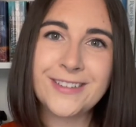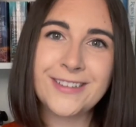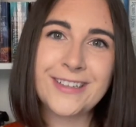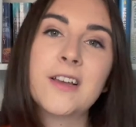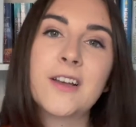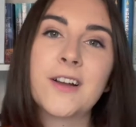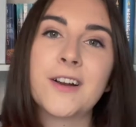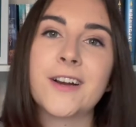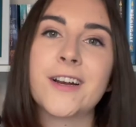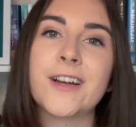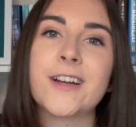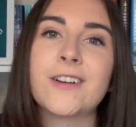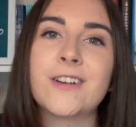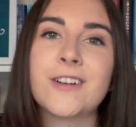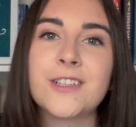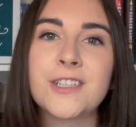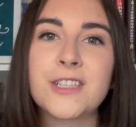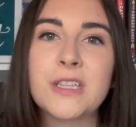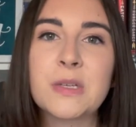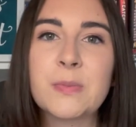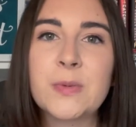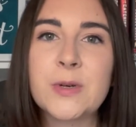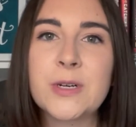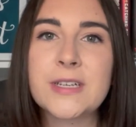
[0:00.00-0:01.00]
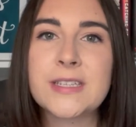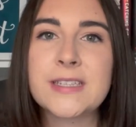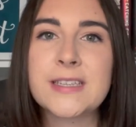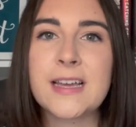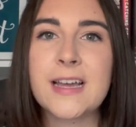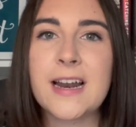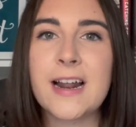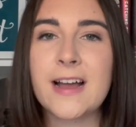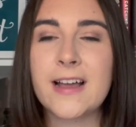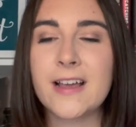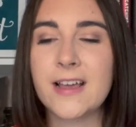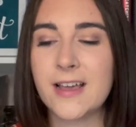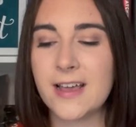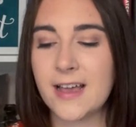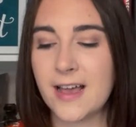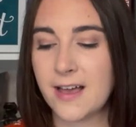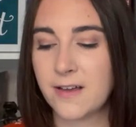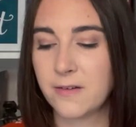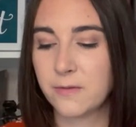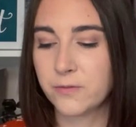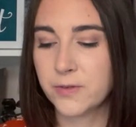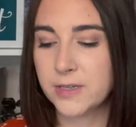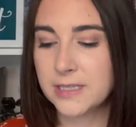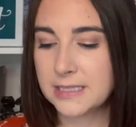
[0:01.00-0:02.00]
All right, on to the books that I
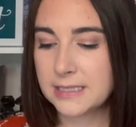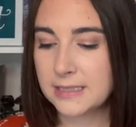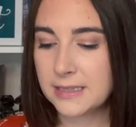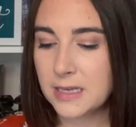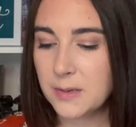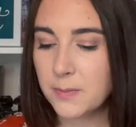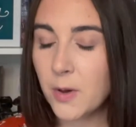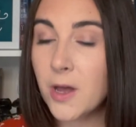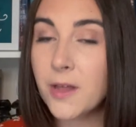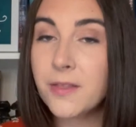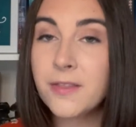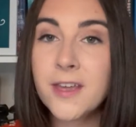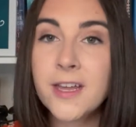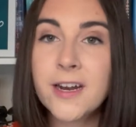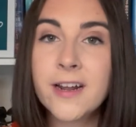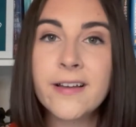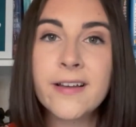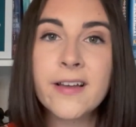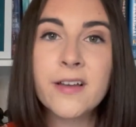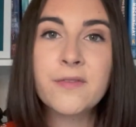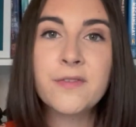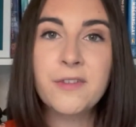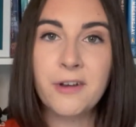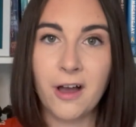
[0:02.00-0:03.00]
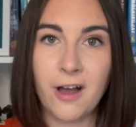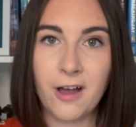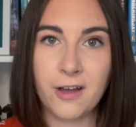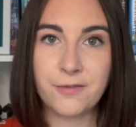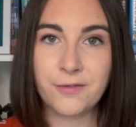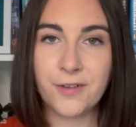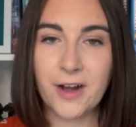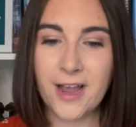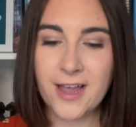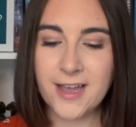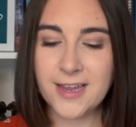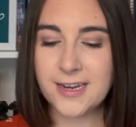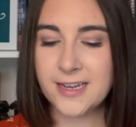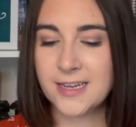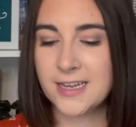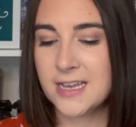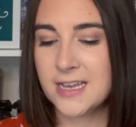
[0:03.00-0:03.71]
have recently bought that I have not read.